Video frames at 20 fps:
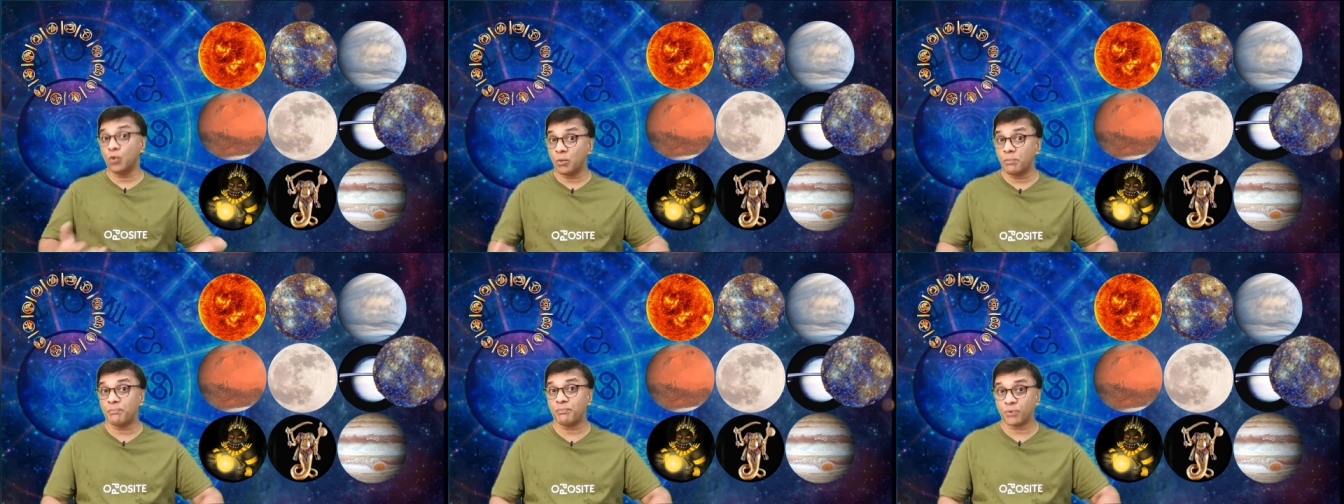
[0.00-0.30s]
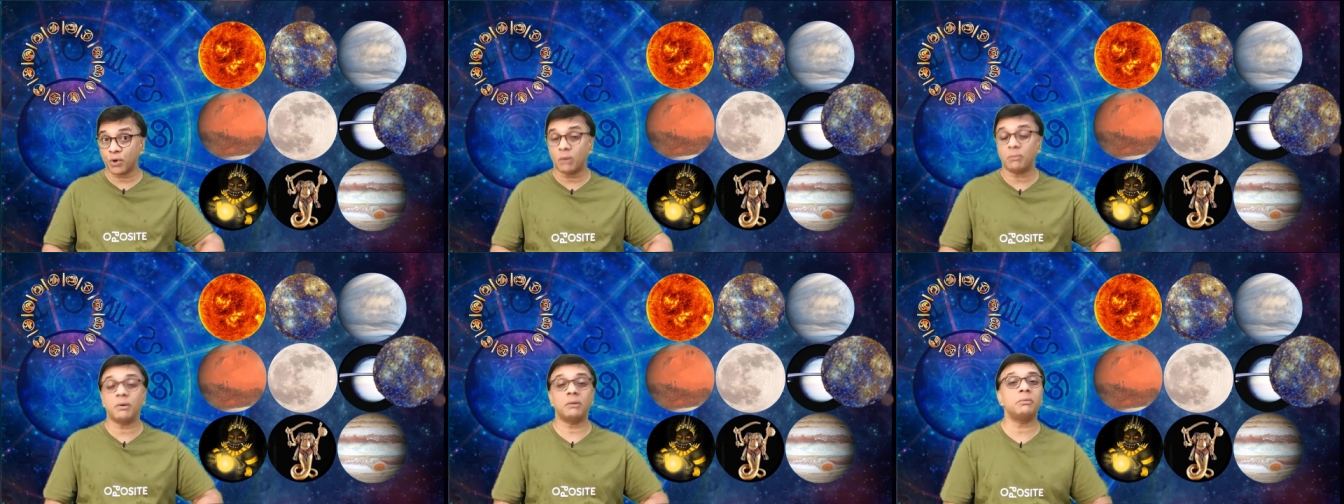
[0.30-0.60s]
who
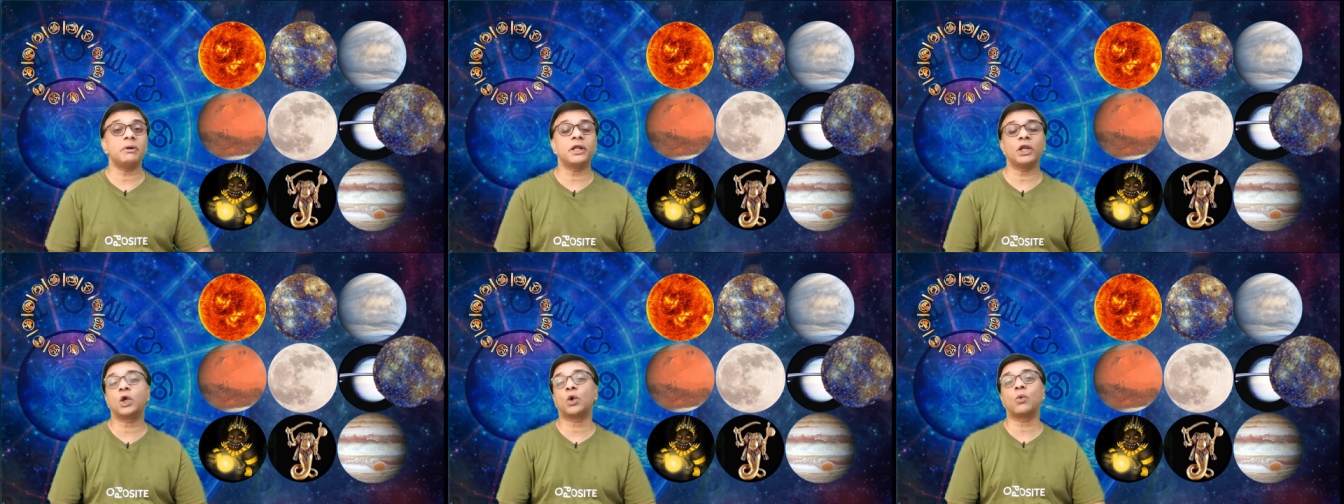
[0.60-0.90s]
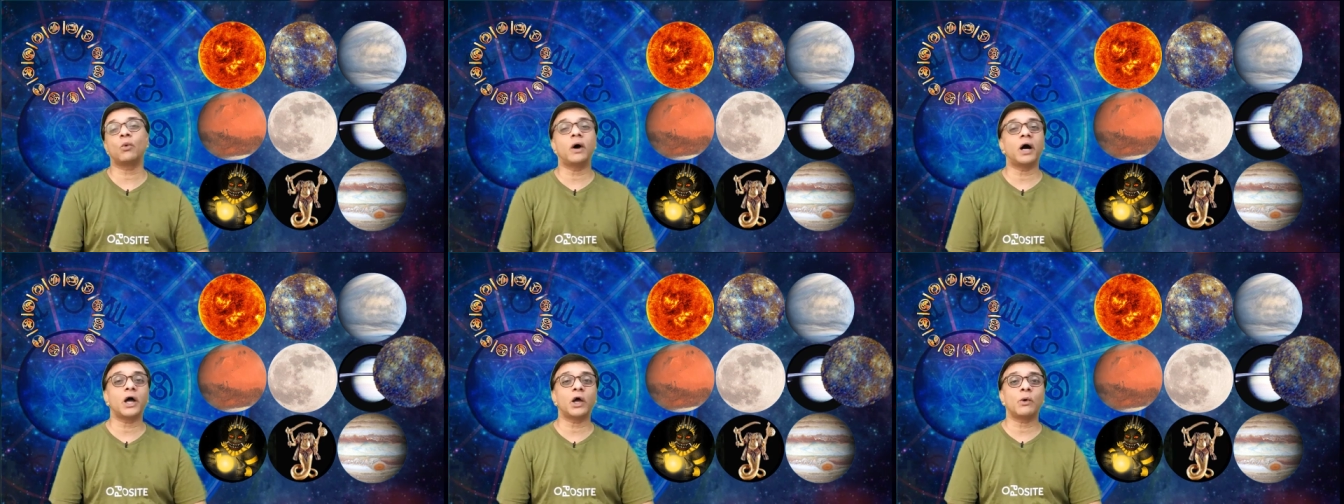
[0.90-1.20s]
probably
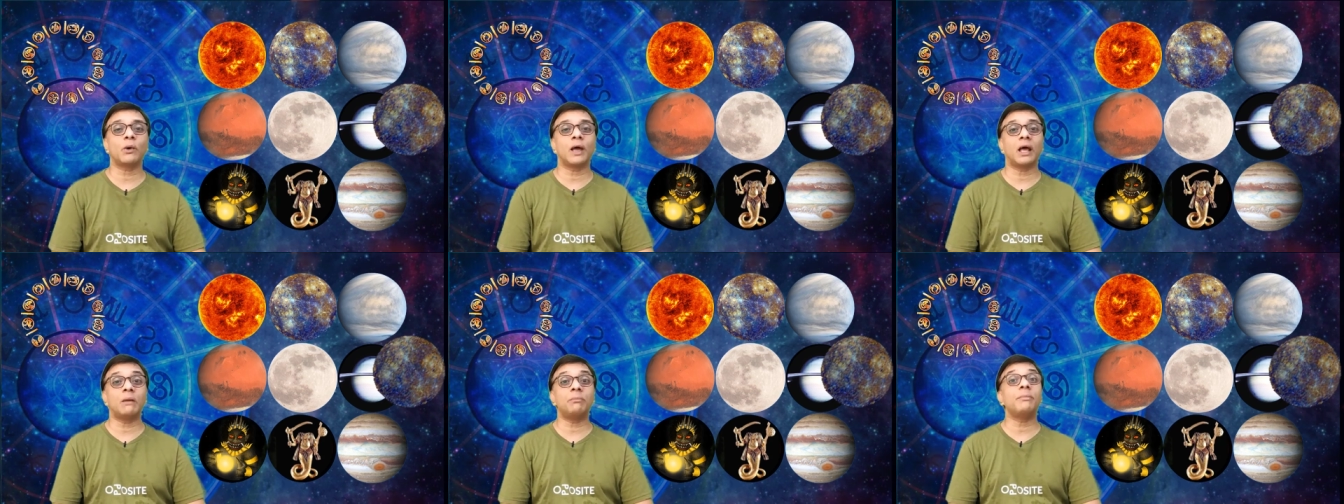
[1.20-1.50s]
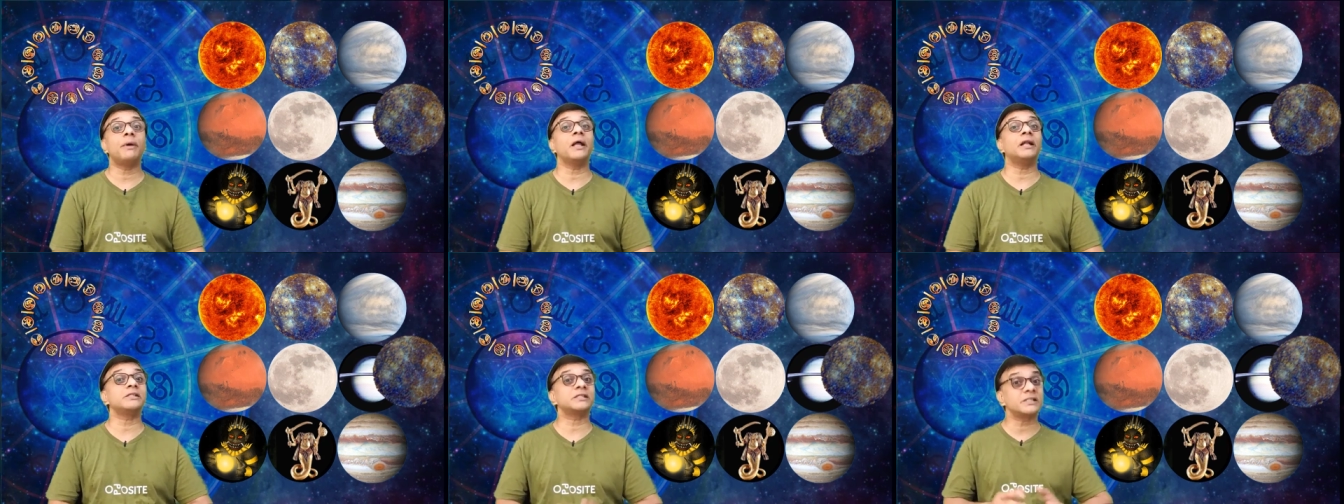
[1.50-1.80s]
require your help
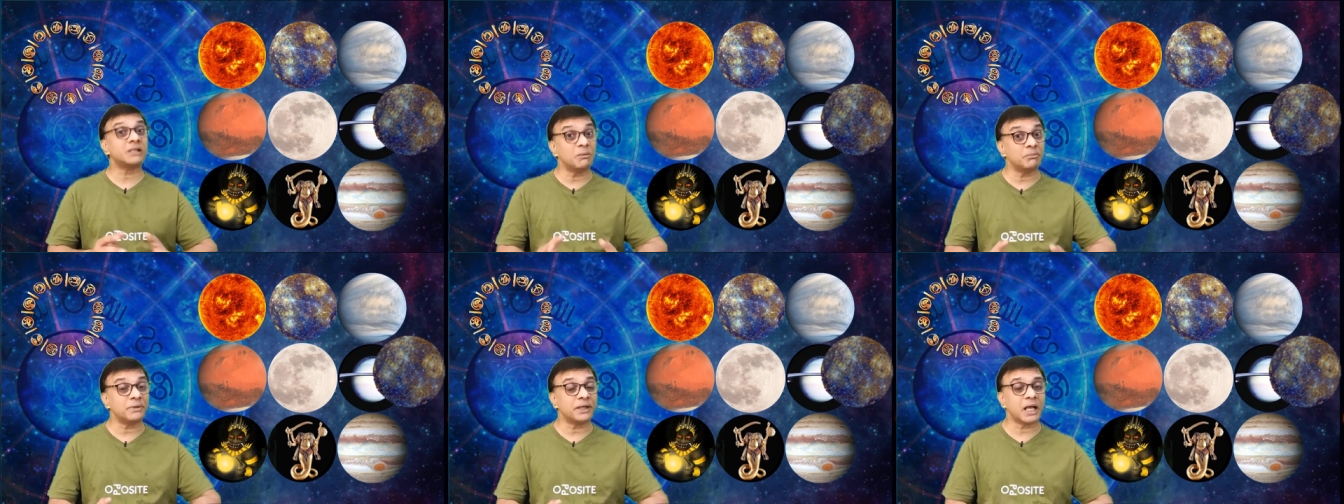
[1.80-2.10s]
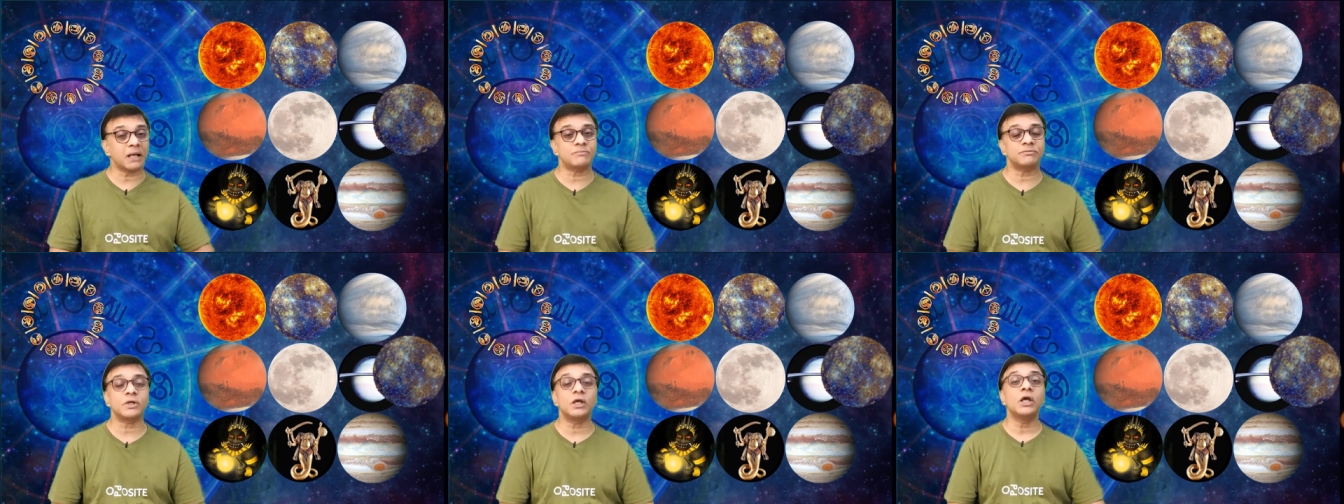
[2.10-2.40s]
and
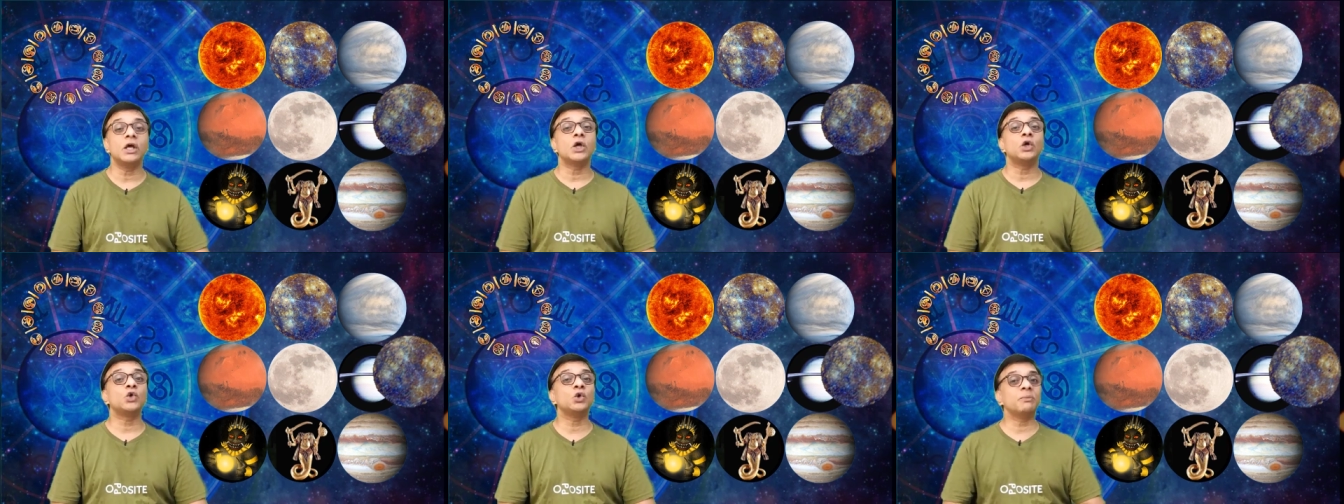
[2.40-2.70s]
sometimes